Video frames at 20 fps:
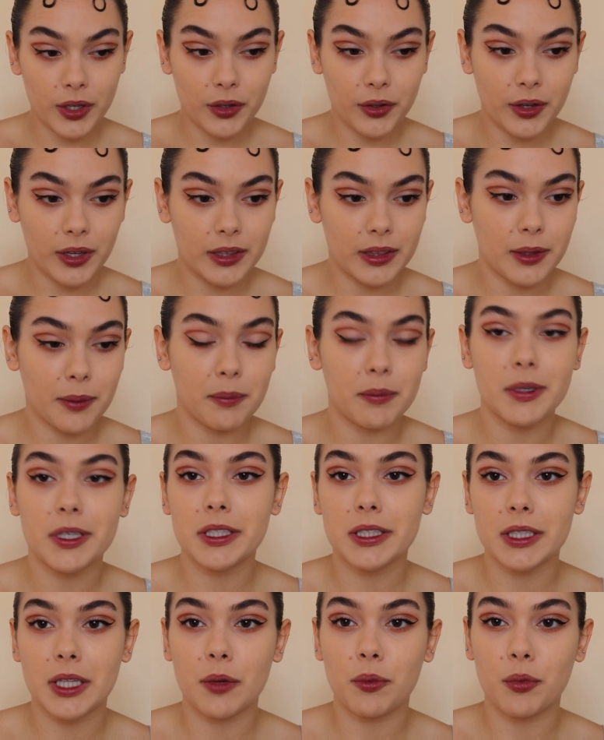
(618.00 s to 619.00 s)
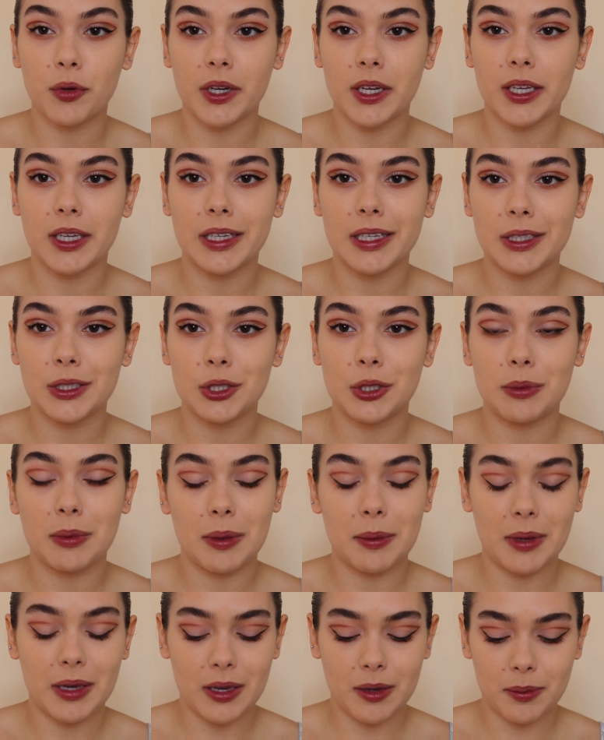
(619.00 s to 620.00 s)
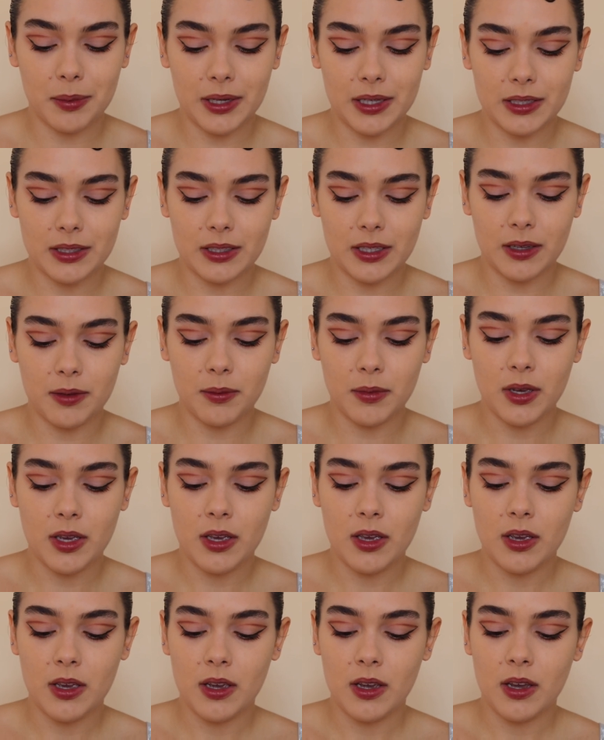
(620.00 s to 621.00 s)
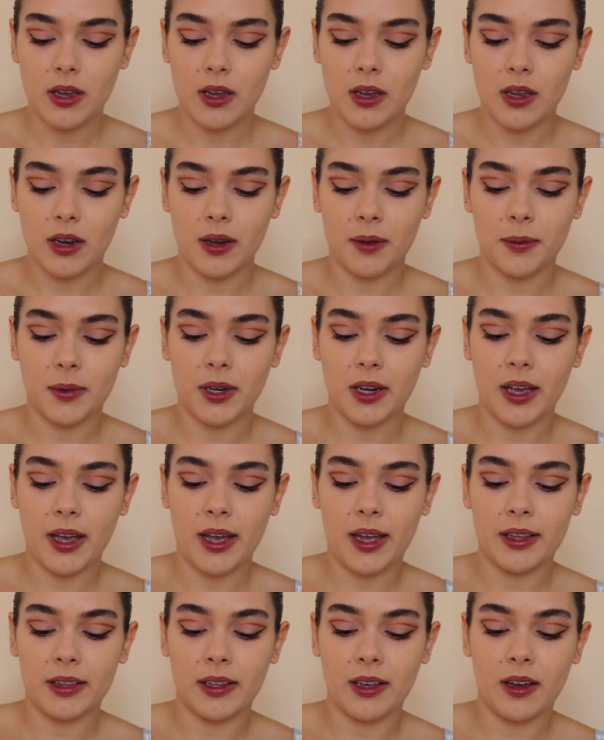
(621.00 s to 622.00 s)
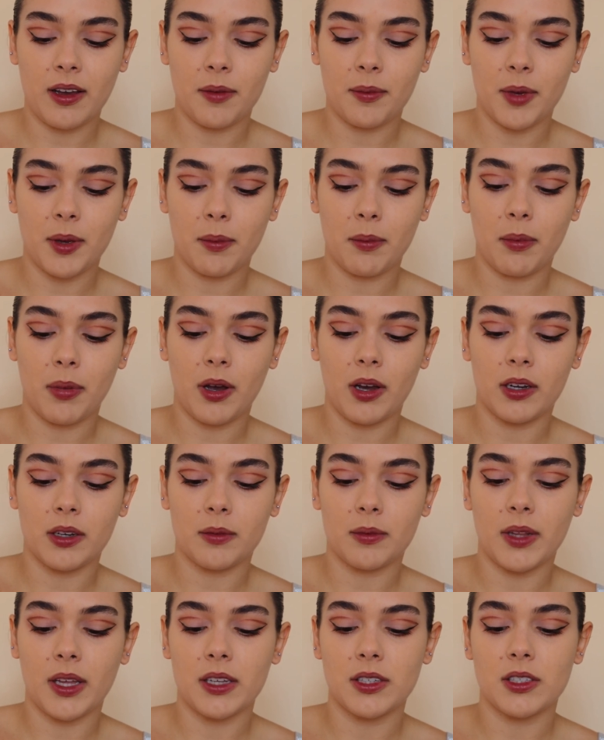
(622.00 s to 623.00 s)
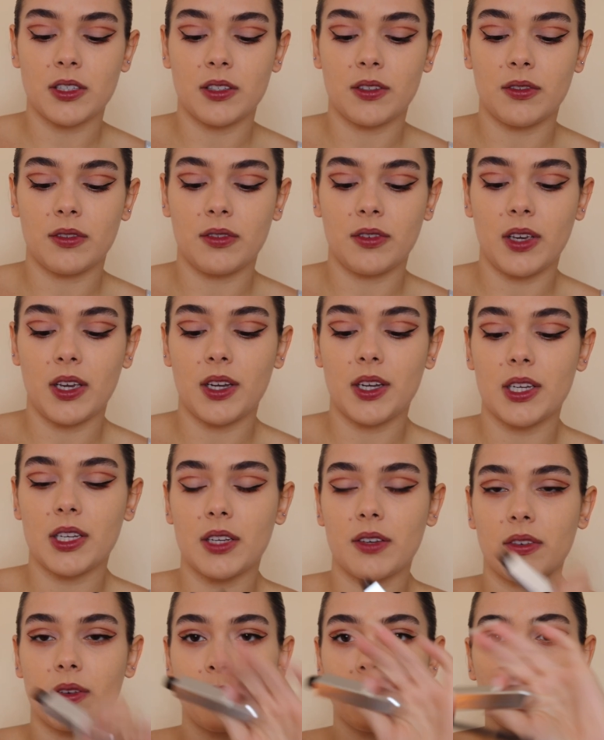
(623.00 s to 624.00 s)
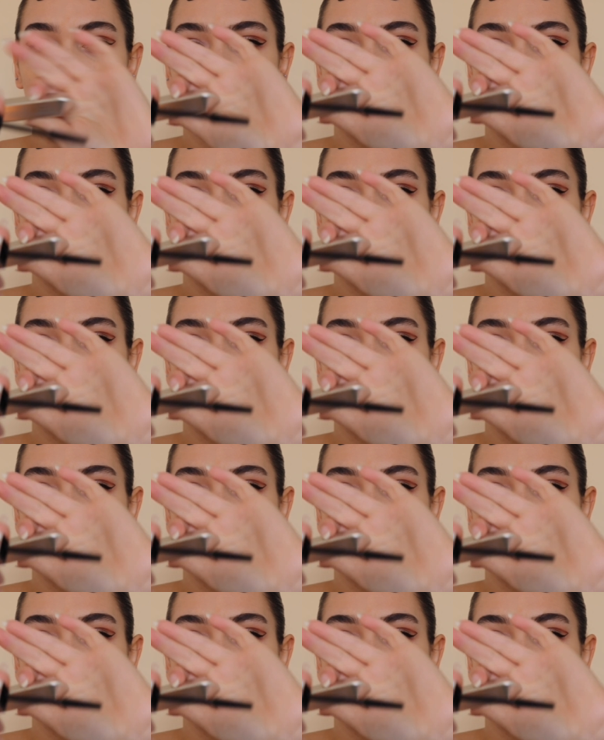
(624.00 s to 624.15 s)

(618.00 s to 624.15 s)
I don't get them mixed up when I do my makeup next time. And I'm going to add that on my bottom lashes. Very different